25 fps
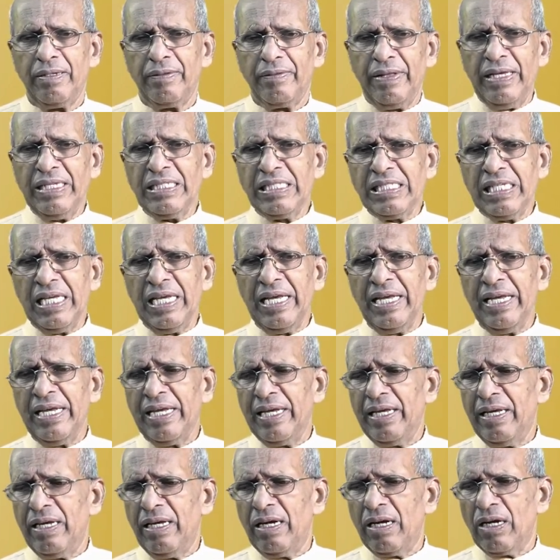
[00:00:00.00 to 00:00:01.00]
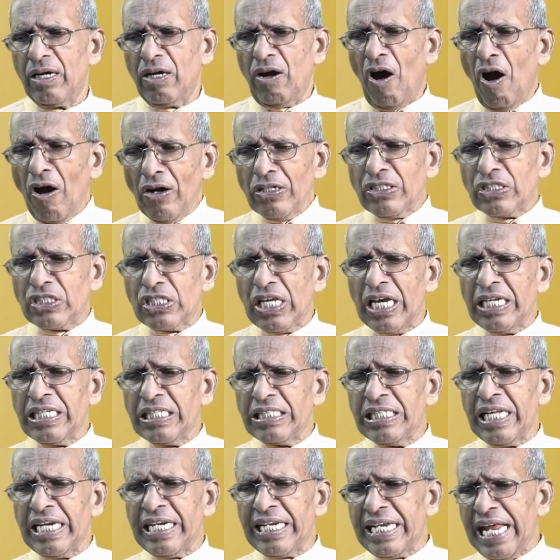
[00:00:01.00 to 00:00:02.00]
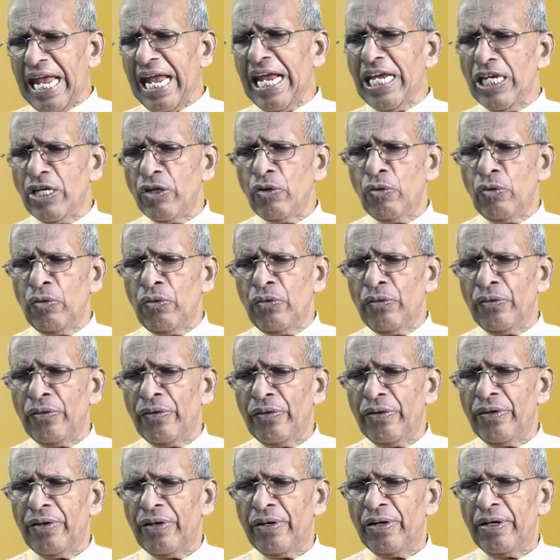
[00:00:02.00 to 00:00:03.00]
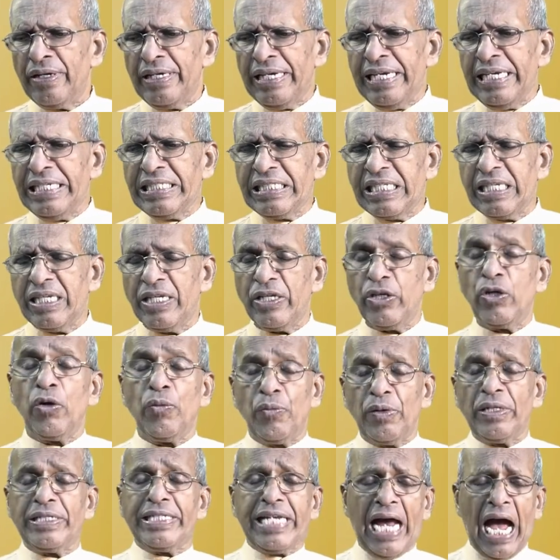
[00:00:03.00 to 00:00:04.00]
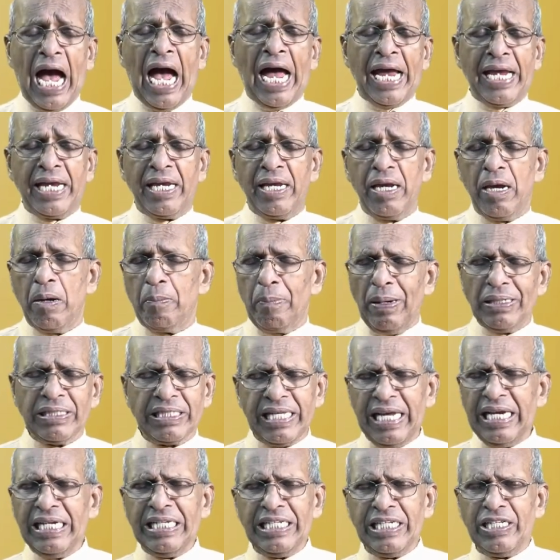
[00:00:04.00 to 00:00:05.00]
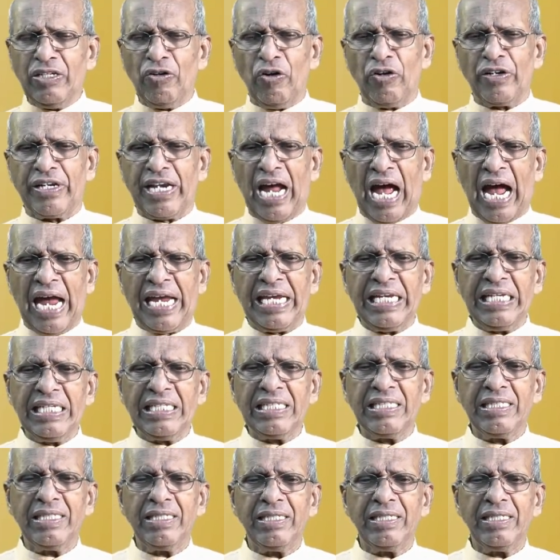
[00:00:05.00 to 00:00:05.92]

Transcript: They say, God said the day you eat, you will die, but they did not die.